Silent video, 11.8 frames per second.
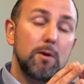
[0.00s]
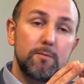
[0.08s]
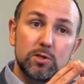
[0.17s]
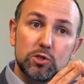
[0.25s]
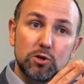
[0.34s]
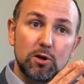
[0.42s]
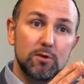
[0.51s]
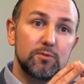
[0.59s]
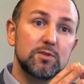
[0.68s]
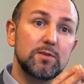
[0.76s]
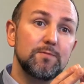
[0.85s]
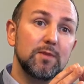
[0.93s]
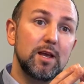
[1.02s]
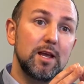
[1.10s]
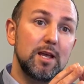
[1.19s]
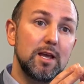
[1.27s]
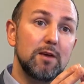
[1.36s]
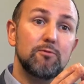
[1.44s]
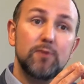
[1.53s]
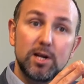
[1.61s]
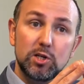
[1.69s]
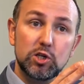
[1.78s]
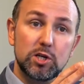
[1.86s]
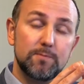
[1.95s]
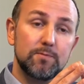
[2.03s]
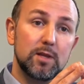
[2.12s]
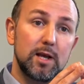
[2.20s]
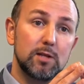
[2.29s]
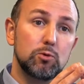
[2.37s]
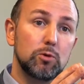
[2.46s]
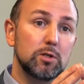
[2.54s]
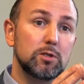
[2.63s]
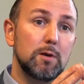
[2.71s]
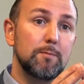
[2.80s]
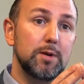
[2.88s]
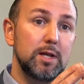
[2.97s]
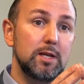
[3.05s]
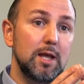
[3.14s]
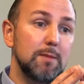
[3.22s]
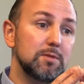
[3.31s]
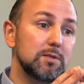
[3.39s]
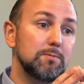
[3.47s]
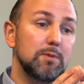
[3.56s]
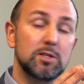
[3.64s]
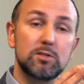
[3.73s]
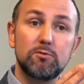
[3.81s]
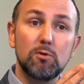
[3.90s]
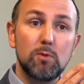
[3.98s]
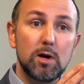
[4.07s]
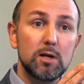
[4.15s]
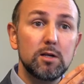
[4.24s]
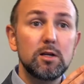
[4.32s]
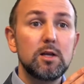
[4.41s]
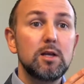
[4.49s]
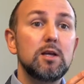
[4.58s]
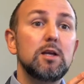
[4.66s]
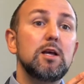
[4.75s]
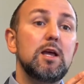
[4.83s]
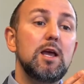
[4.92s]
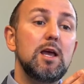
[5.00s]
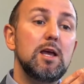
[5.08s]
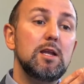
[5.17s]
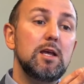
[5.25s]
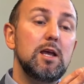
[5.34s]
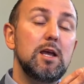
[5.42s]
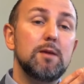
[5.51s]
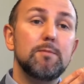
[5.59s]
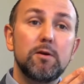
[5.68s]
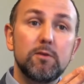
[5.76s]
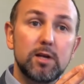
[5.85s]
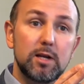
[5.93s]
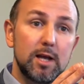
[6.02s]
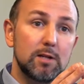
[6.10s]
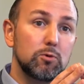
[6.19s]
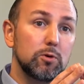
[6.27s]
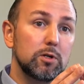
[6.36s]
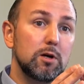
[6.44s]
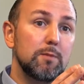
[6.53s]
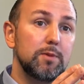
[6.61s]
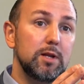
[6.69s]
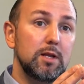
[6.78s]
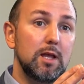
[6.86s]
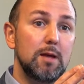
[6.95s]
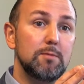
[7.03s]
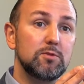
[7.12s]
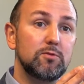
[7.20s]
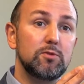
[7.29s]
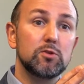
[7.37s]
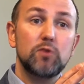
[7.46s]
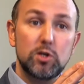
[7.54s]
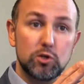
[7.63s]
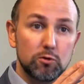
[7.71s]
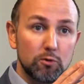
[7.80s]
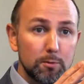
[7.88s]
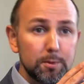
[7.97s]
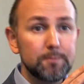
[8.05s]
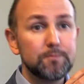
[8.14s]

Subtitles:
we served a French headquartered company named Plastifoire and an American headquartered company named Filtration Group,